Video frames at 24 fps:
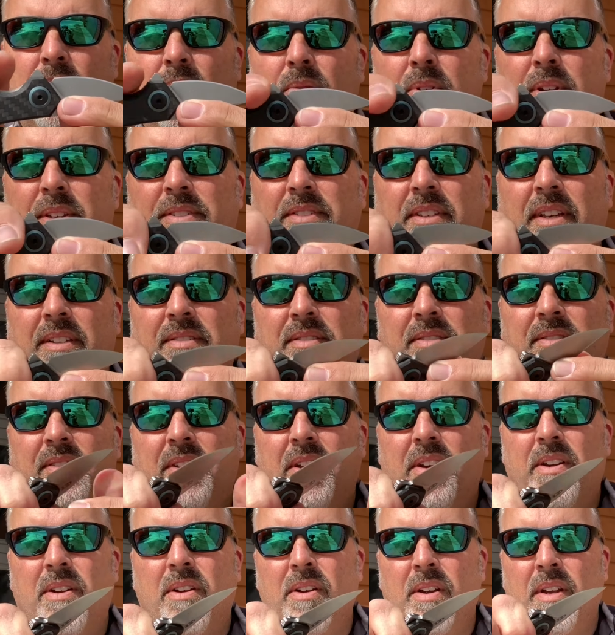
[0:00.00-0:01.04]
recesses
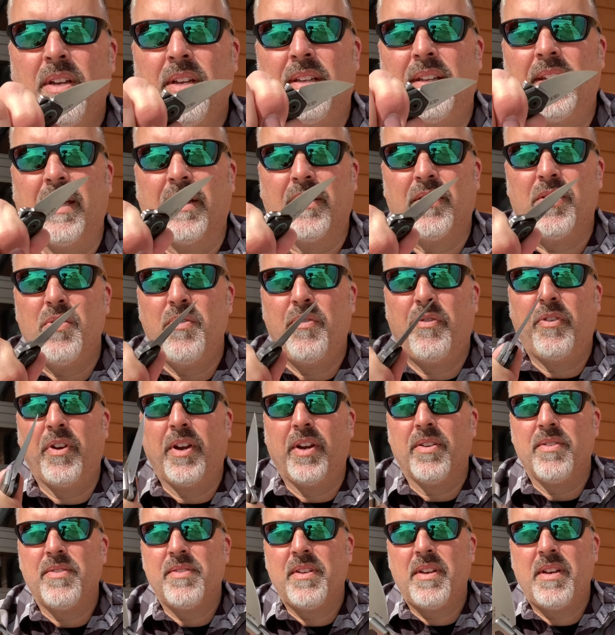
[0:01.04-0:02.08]
here. Get two
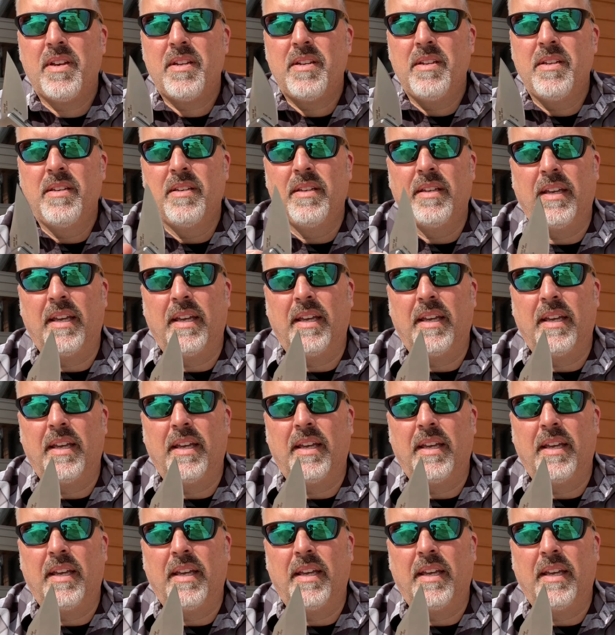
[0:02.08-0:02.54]
fingers on